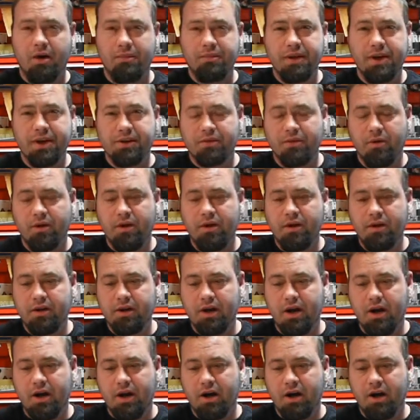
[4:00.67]
This one,
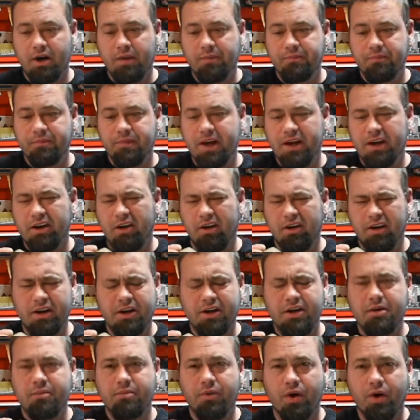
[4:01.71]
they call it a
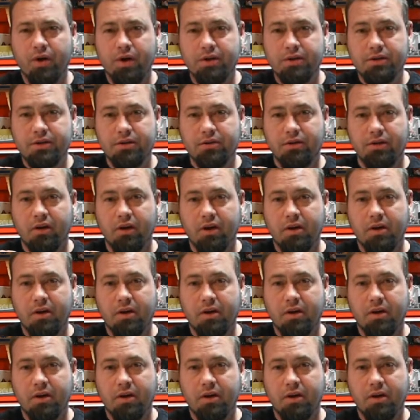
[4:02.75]
deburring tool,